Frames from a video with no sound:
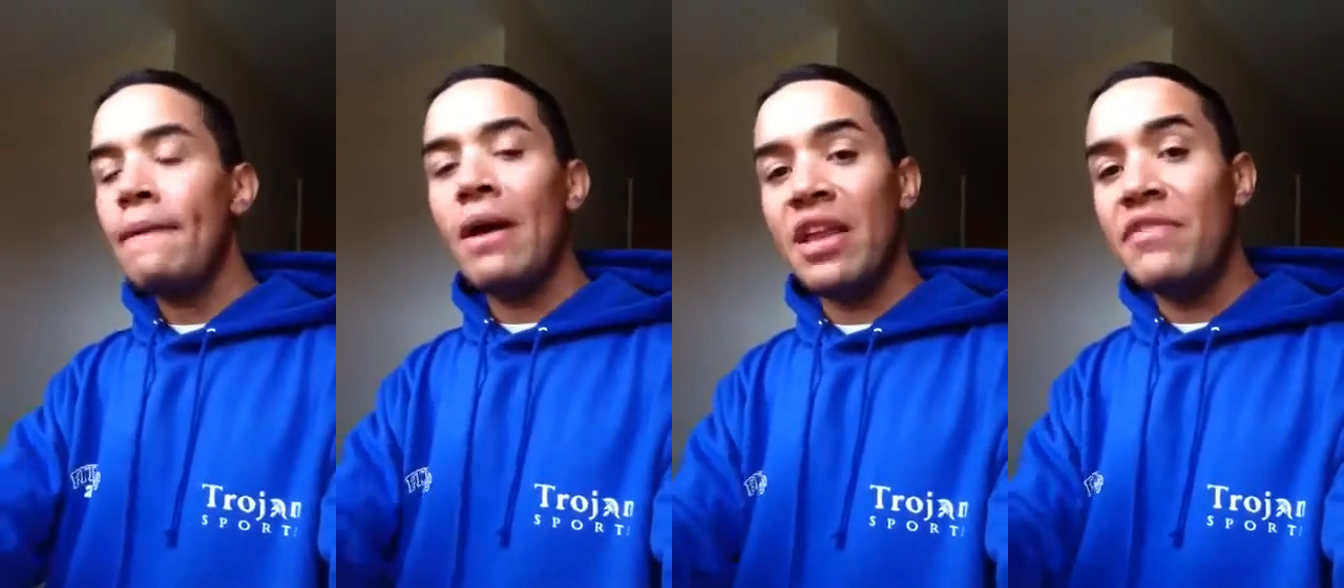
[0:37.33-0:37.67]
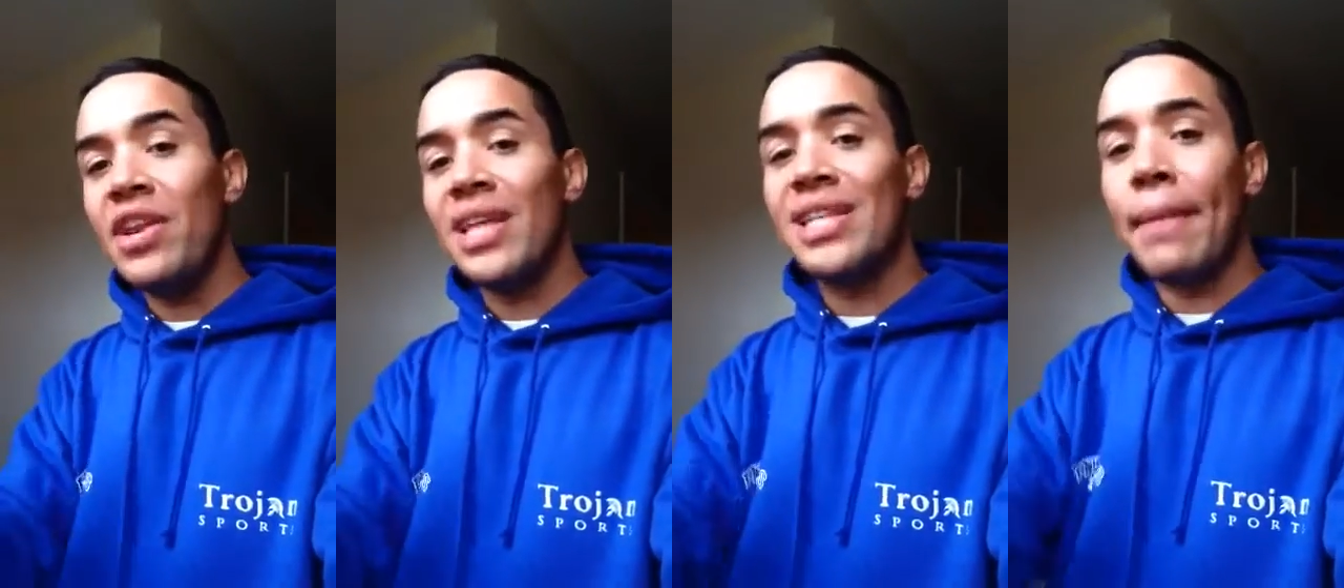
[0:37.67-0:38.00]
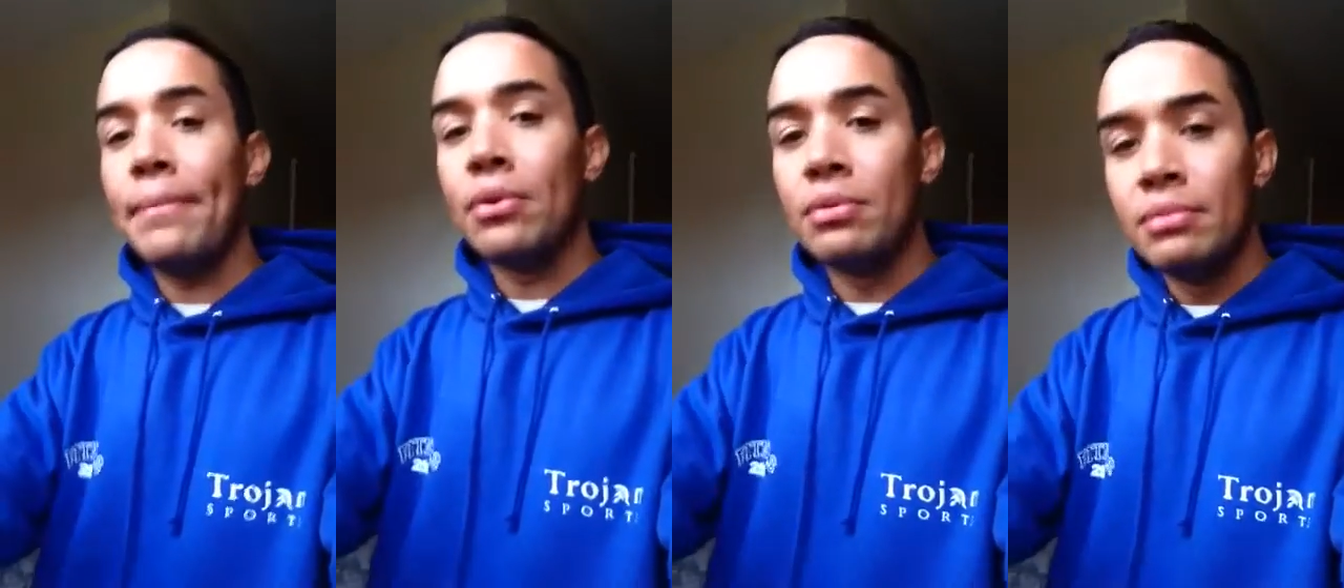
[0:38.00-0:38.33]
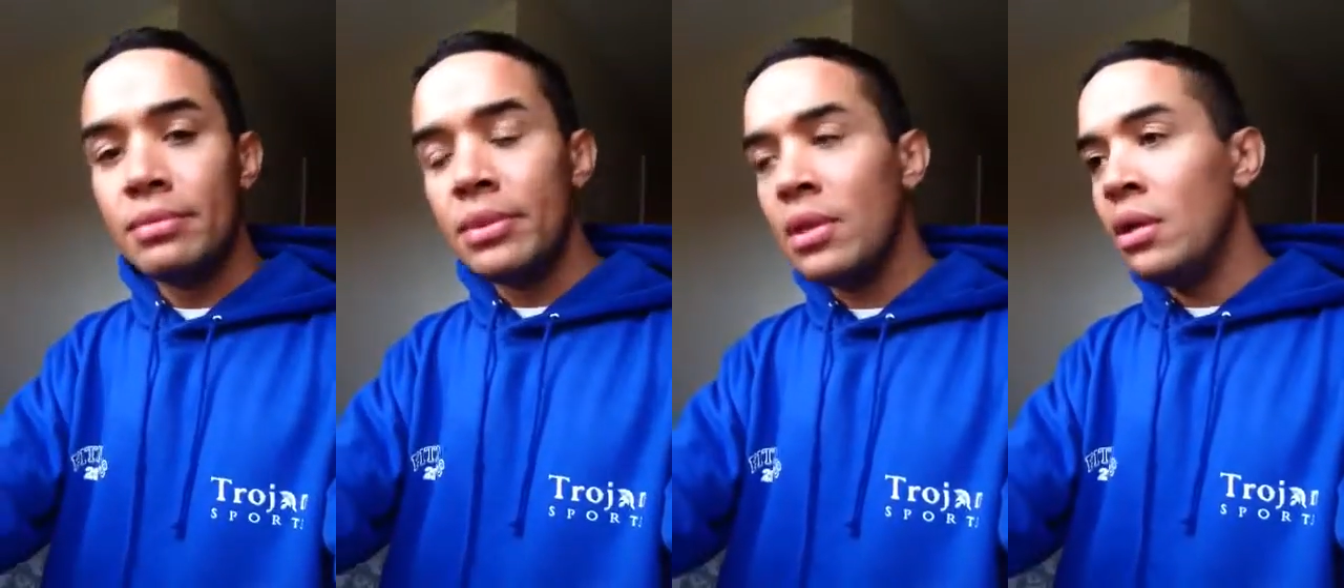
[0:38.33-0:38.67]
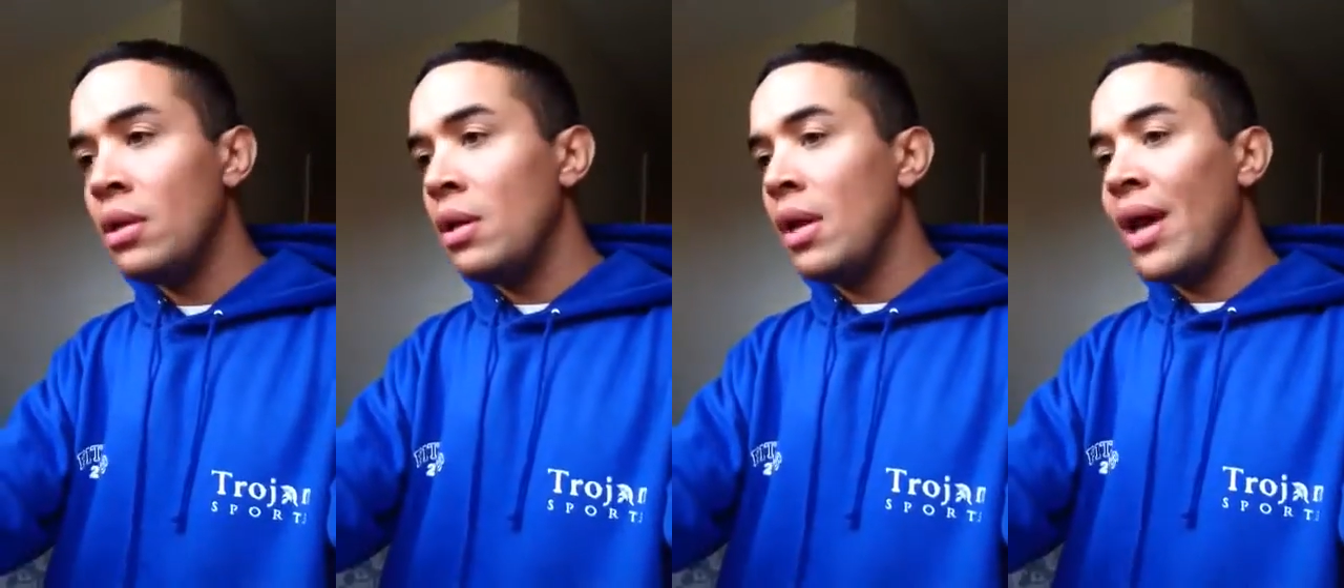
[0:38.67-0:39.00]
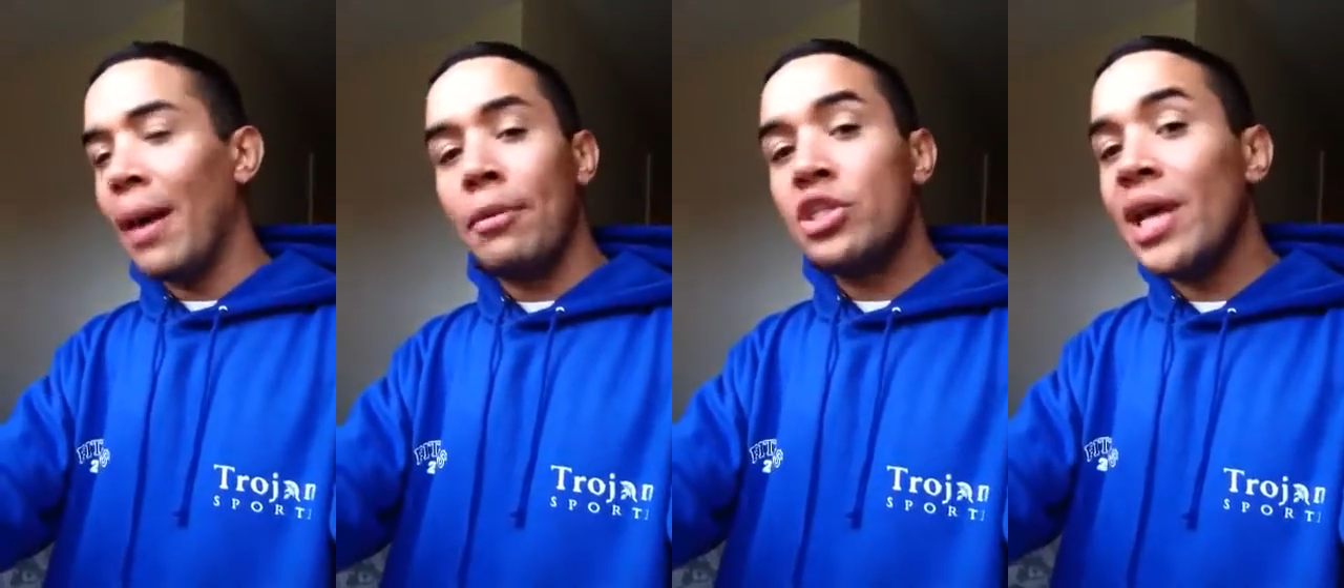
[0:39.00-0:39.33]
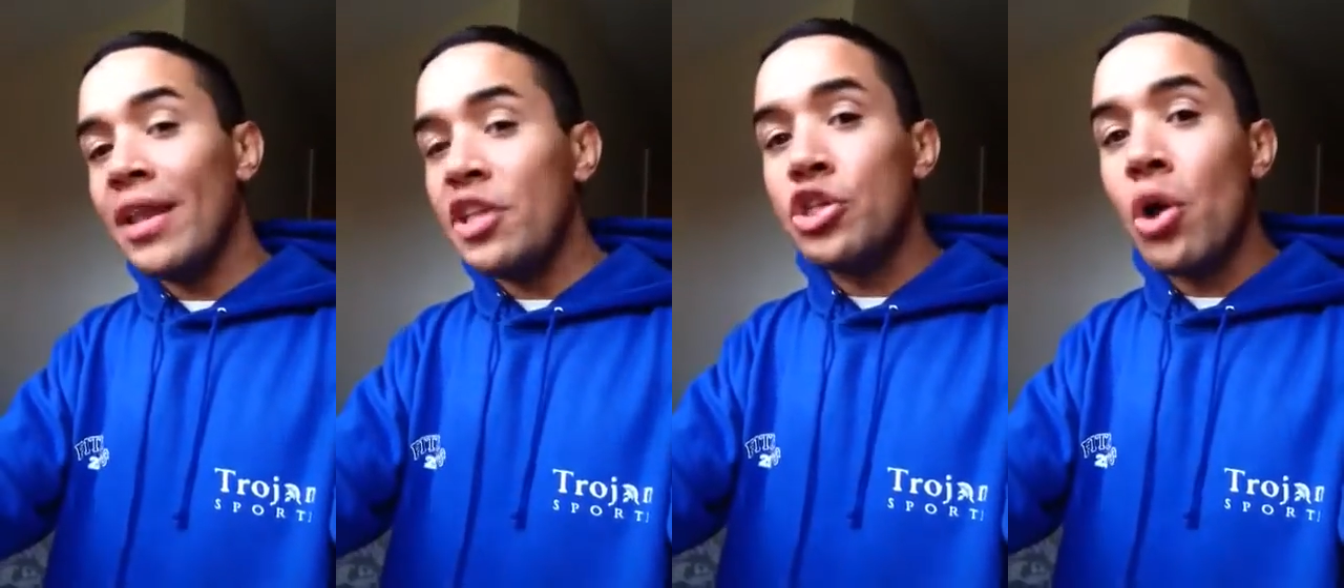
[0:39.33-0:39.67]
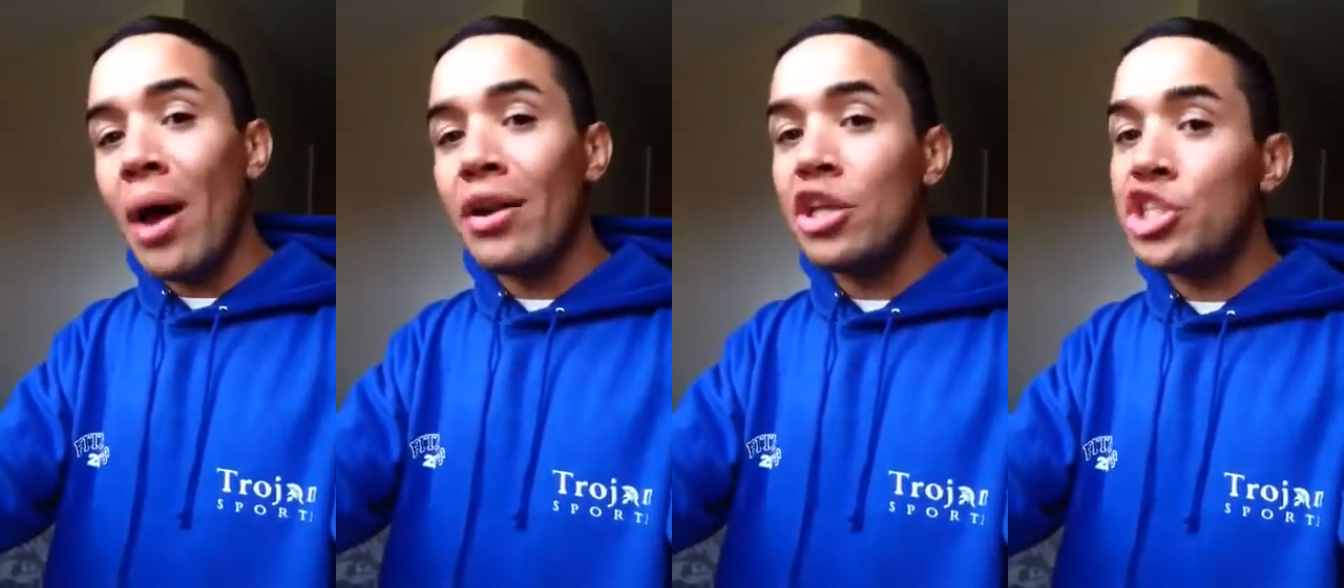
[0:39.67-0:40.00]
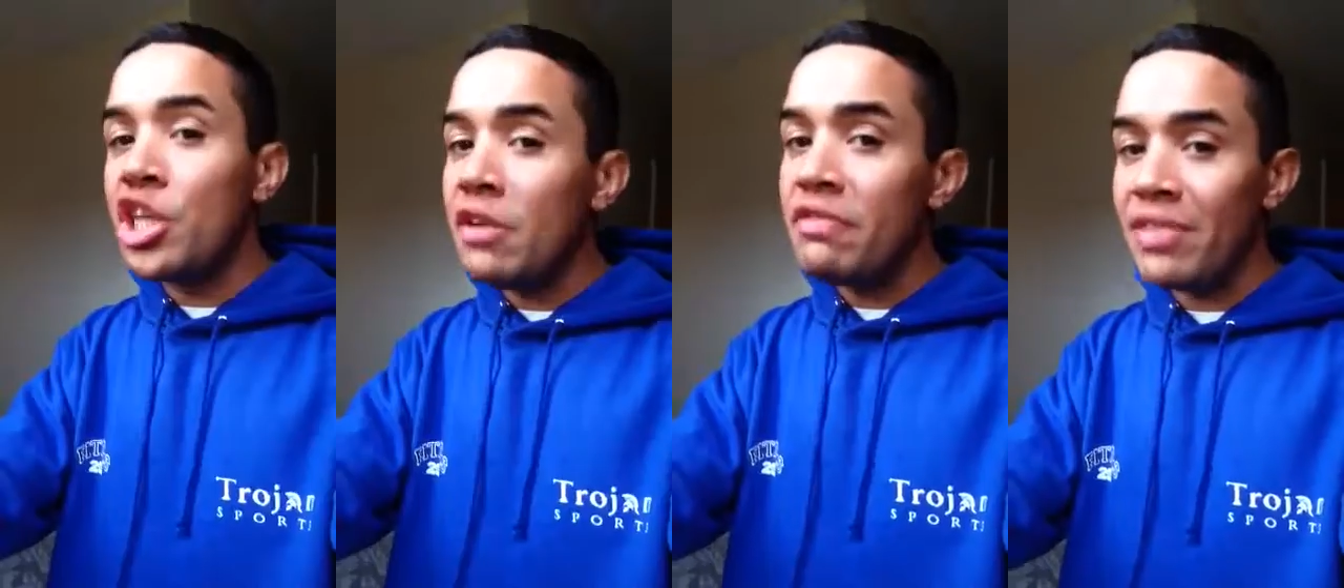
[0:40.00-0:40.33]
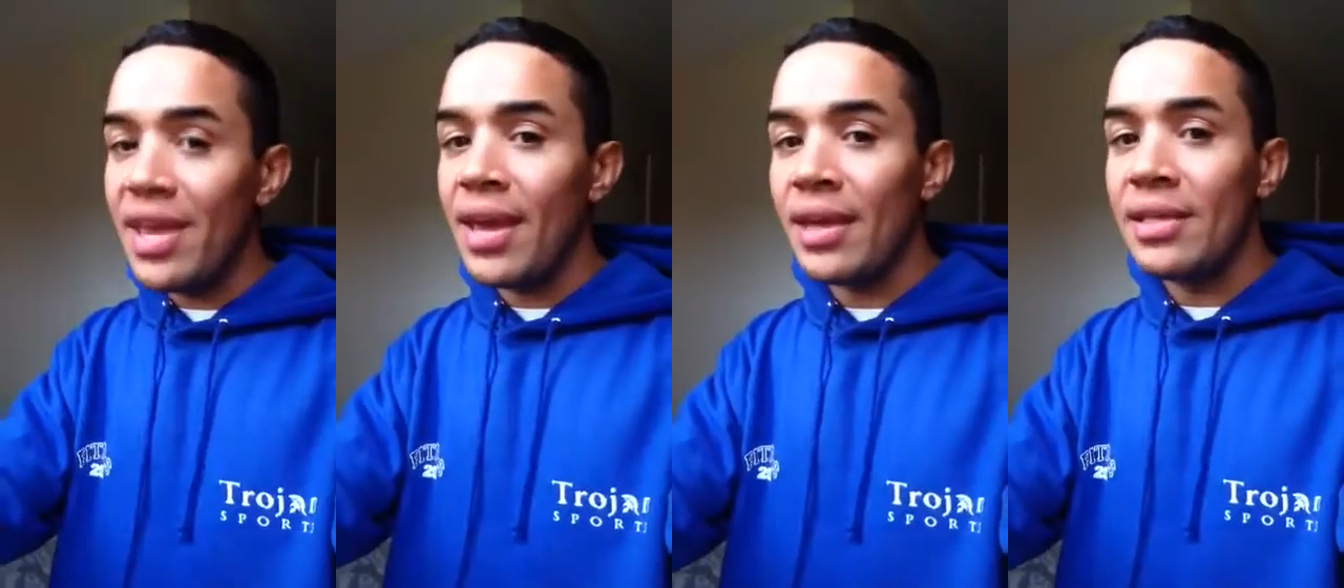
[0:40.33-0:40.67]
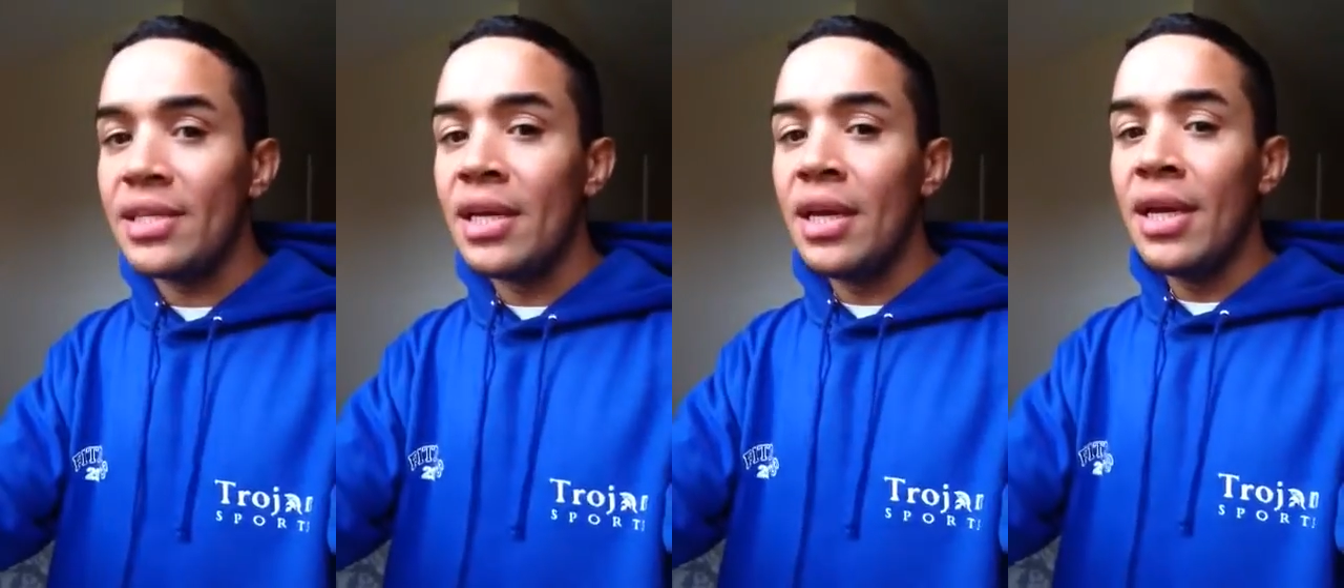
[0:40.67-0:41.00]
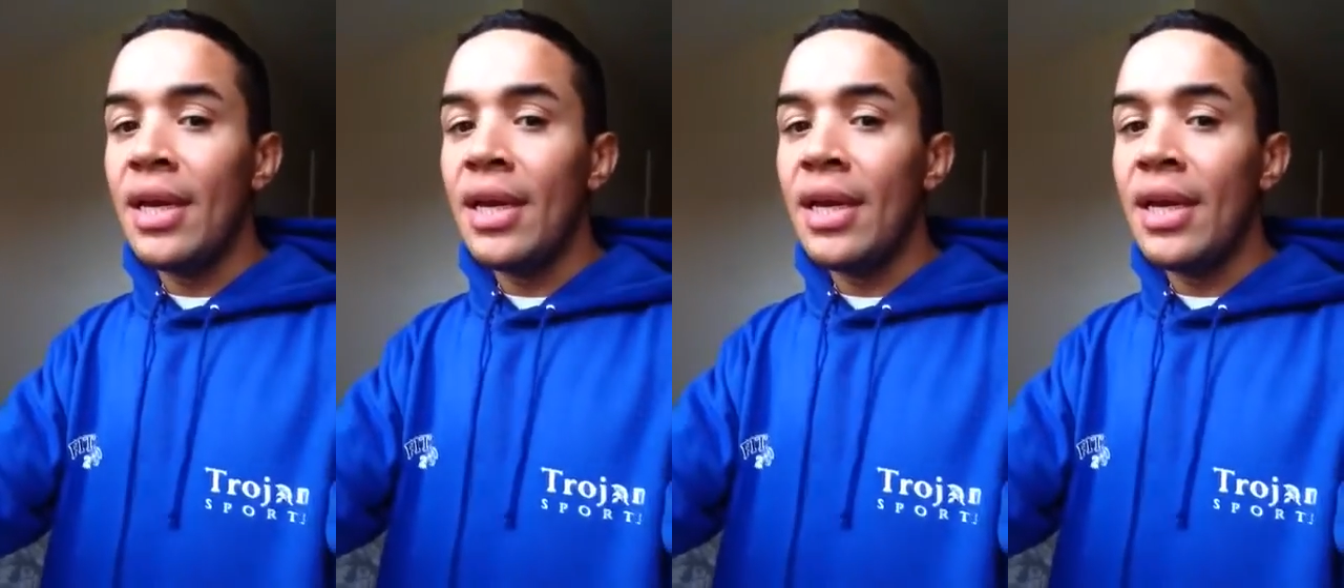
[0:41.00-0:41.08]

I'll give you an example. I'm not telling you to go out and achieve things